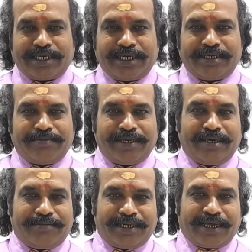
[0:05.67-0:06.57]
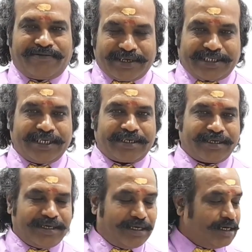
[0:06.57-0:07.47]
studying BTech first
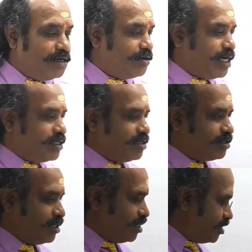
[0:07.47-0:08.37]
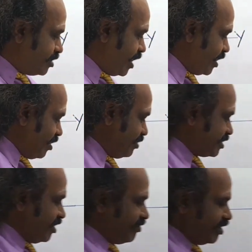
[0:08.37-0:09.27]
year. Right. The diagram
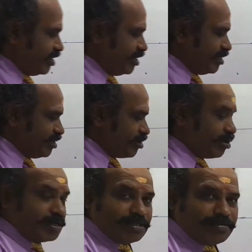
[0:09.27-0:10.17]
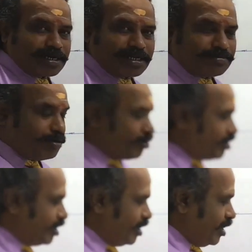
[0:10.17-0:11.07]
is given drawn in the marker
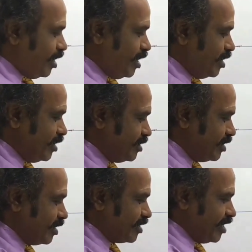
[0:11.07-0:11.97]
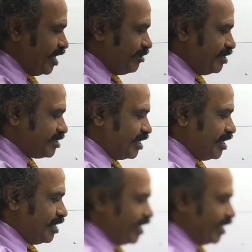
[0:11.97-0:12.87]
board. This is a
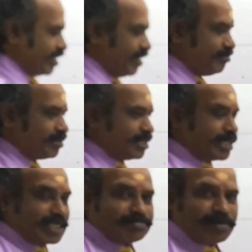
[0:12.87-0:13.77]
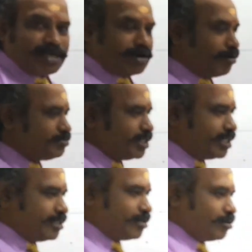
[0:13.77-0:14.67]
three-dimensional diagram. The corresponding
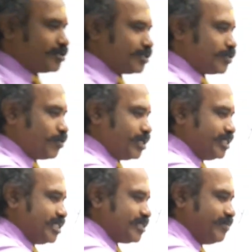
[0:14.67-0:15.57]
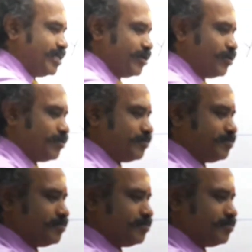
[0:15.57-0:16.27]
object is also shown in this video.